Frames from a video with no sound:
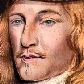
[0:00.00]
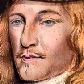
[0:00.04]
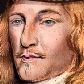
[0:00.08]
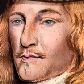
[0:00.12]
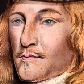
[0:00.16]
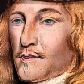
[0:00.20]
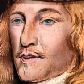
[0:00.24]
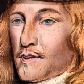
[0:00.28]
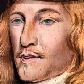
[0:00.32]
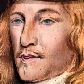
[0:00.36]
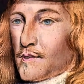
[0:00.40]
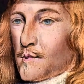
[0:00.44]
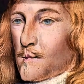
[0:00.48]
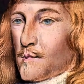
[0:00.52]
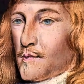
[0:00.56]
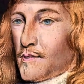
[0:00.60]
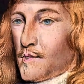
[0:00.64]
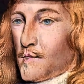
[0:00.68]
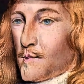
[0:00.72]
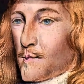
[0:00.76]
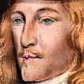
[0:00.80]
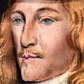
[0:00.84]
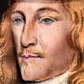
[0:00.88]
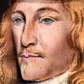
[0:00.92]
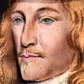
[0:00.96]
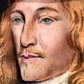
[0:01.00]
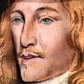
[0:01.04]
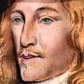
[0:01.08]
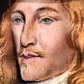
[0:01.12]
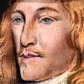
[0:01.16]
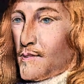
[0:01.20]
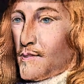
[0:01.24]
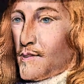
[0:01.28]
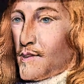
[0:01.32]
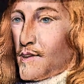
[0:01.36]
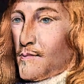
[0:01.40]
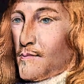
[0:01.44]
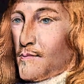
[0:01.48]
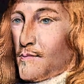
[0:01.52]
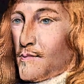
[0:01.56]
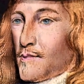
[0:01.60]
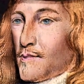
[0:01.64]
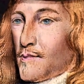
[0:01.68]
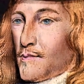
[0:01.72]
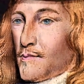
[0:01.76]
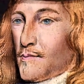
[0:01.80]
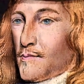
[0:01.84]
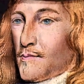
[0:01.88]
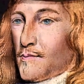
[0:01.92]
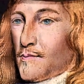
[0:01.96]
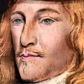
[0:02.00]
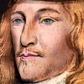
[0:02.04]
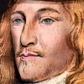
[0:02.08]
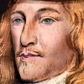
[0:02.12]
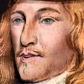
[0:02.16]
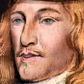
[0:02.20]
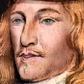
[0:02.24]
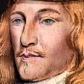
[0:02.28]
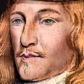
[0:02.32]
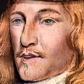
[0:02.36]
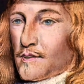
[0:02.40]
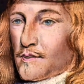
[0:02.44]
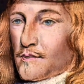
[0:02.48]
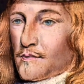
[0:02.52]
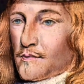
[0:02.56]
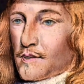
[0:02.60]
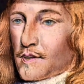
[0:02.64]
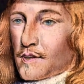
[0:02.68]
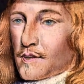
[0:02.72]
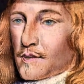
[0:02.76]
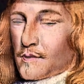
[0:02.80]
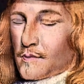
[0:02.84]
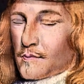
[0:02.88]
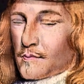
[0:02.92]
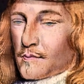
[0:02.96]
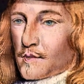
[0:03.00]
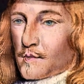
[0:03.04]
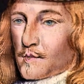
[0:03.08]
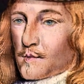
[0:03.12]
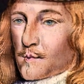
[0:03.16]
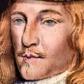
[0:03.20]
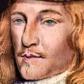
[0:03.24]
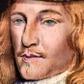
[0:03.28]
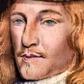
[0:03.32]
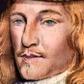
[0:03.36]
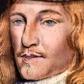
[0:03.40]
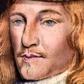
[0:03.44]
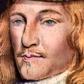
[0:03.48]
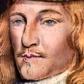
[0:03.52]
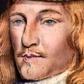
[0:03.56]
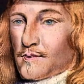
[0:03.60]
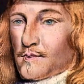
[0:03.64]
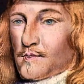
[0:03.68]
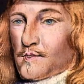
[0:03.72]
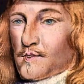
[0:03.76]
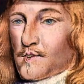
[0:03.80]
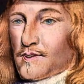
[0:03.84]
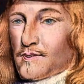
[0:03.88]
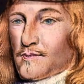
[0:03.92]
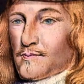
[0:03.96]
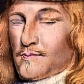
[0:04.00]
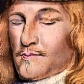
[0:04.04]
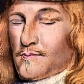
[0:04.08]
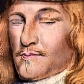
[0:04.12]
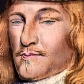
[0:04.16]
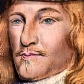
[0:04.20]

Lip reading: That which you now tender is to have another jurisdiction.